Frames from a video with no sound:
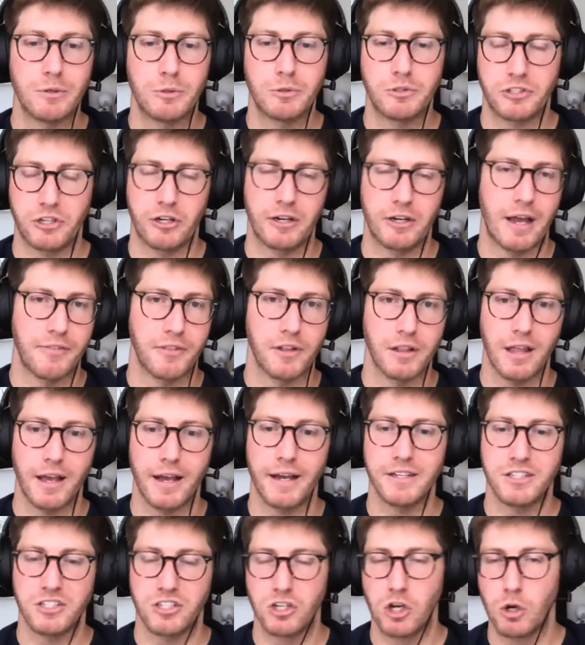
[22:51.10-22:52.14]
turn on the
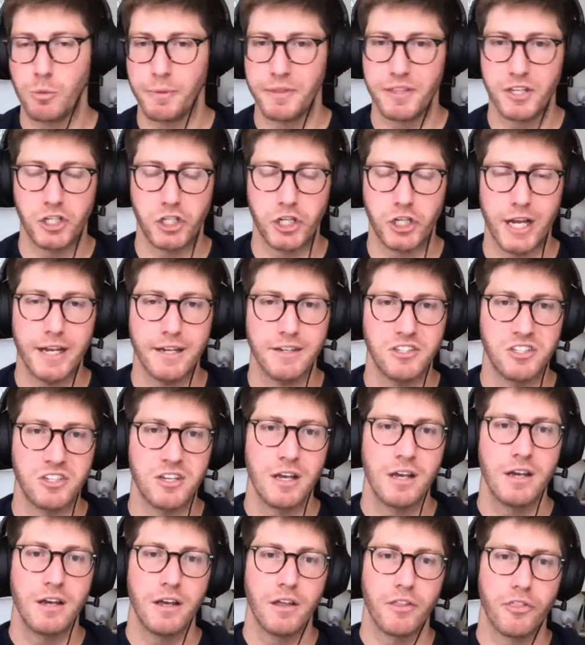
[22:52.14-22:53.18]
lights and open the shades,
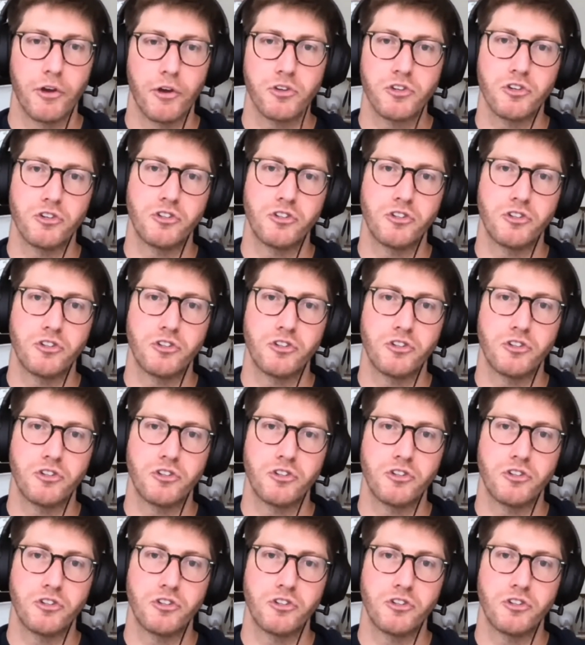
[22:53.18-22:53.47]
those